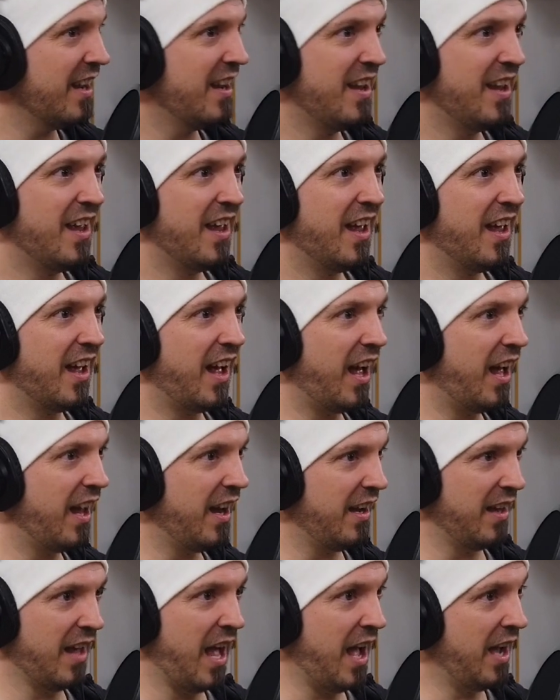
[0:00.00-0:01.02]
Like,
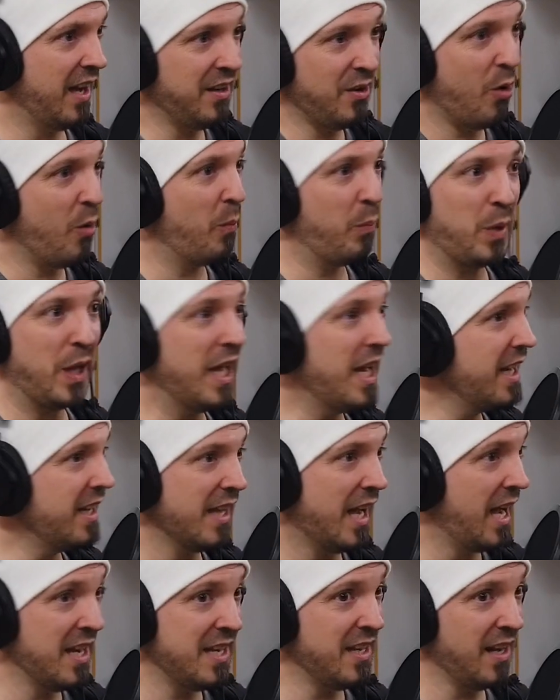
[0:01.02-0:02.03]
I don't
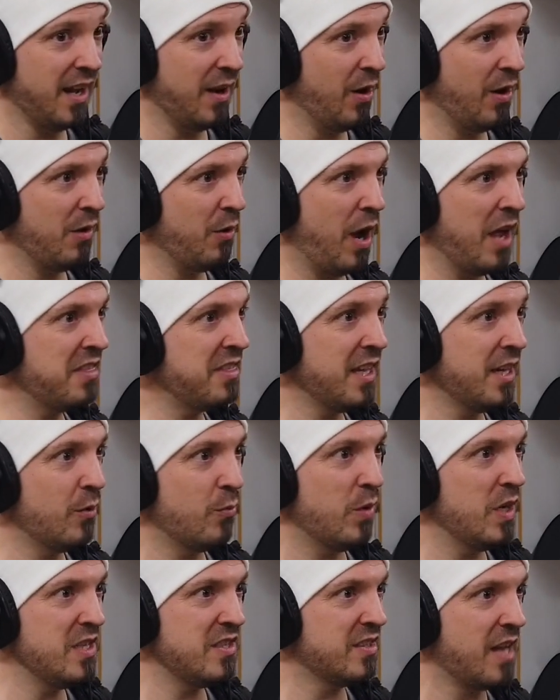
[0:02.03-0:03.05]
play. I
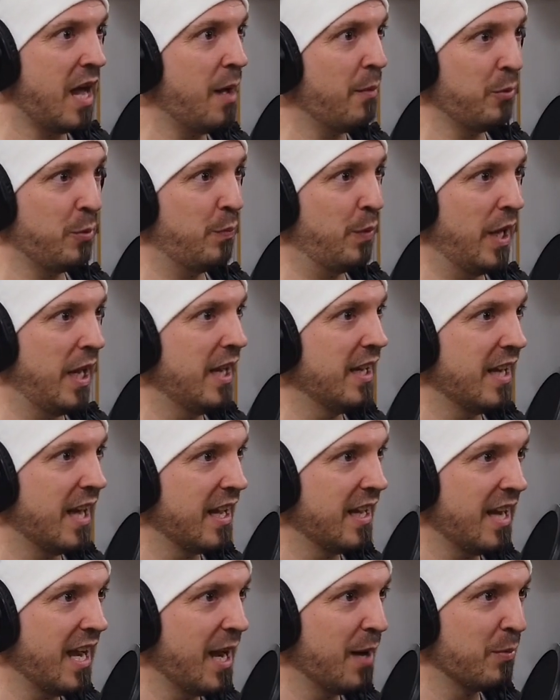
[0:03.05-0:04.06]
think we stopped
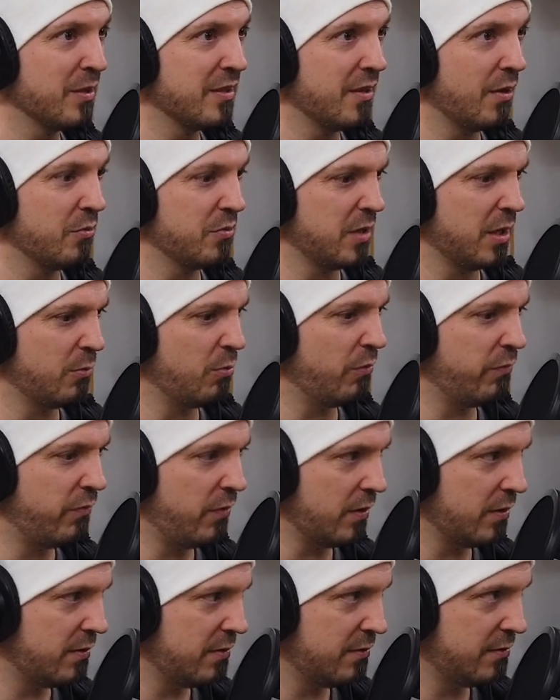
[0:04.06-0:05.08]
playing that game because I was like, well,
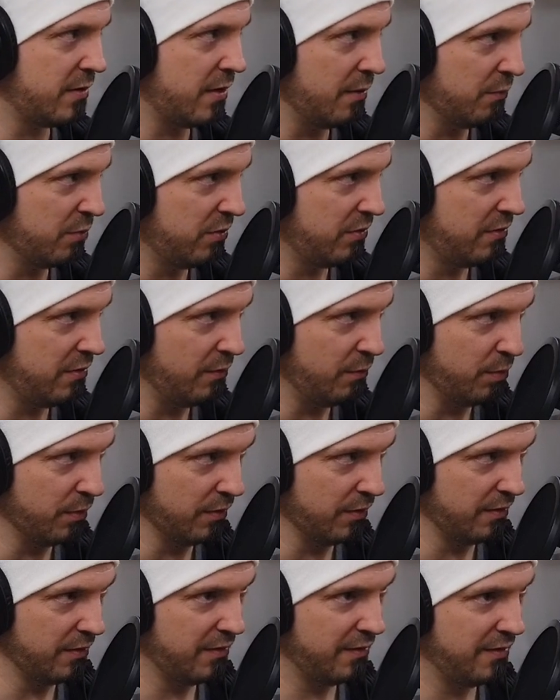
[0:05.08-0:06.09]
fuck, this game's
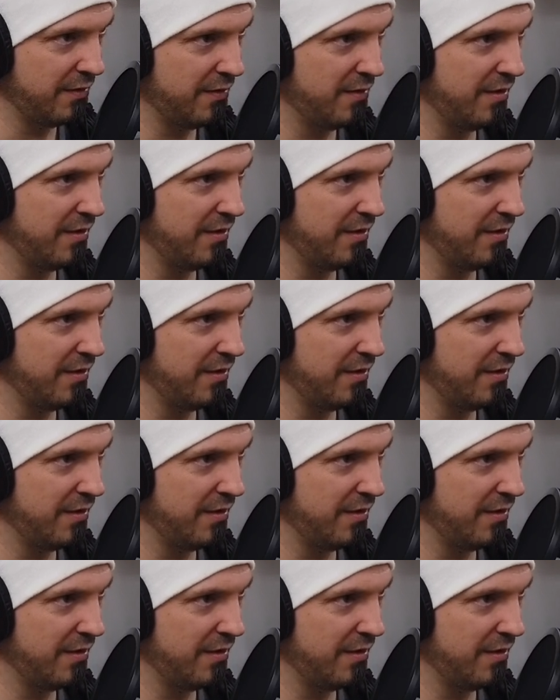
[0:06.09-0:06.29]
stupid.